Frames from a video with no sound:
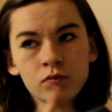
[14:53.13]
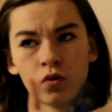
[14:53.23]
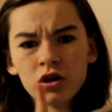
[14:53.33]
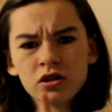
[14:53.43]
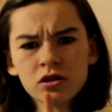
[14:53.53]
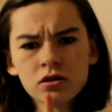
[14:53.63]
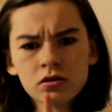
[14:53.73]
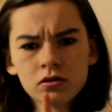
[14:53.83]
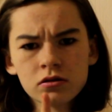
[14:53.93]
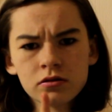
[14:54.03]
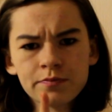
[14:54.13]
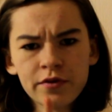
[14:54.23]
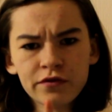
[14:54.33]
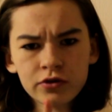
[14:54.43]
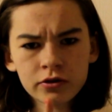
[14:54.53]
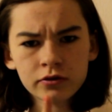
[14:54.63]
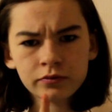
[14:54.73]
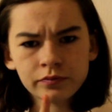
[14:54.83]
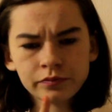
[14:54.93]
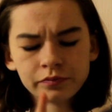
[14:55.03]
once before,
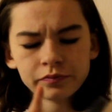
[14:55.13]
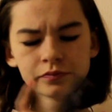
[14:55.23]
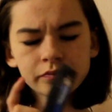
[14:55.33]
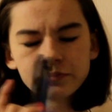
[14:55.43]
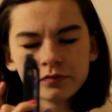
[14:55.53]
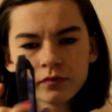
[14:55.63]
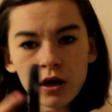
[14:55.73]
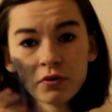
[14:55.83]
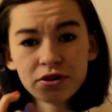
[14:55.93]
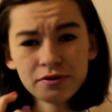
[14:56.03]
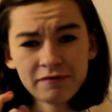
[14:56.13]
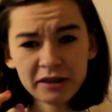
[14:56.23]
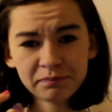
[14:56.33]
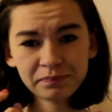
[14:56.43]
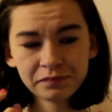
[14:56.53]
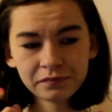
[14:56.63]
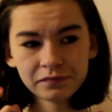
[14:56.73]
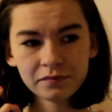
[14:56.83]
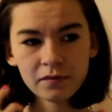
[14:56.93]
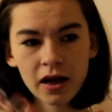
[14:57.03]
which was fun.
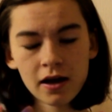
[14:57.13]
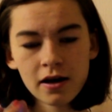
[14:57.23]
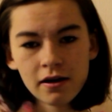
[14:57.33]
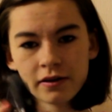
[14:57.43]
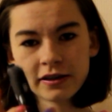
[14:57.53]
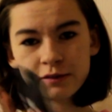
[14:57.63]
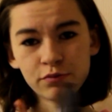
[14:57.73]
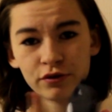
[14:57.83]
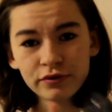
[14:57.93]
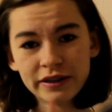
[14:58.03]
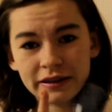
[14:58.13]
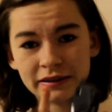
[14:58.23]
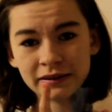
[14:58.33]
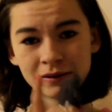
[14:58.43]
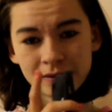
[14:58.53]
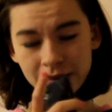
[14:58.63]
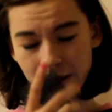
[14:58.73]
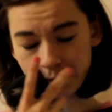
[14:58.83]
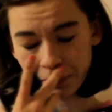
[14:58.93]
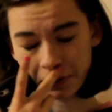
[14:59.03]
These ponies
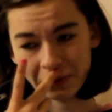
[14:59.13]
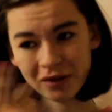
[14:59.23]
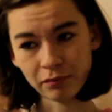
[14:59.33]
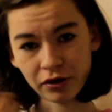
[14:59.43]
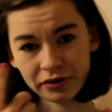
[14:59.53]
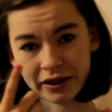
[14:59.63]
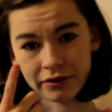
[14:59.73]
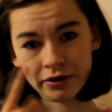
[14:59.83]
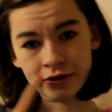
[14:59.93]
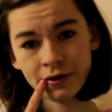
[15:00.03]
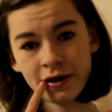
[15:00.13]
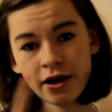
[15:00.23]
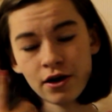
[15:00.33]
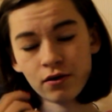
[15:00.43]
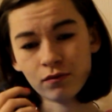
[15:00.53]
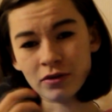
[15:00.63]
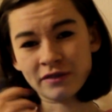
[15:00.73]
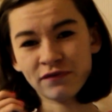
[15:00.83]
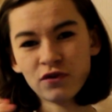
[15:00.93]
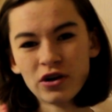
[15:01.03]
the pony I rode was
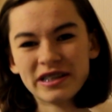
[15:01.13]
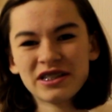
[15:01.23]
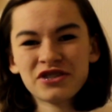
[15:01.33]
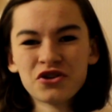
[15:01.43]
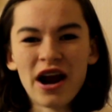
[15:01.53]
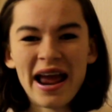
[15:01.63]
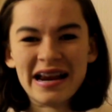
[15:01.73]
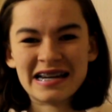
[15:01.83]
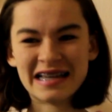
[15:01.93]
voice trained,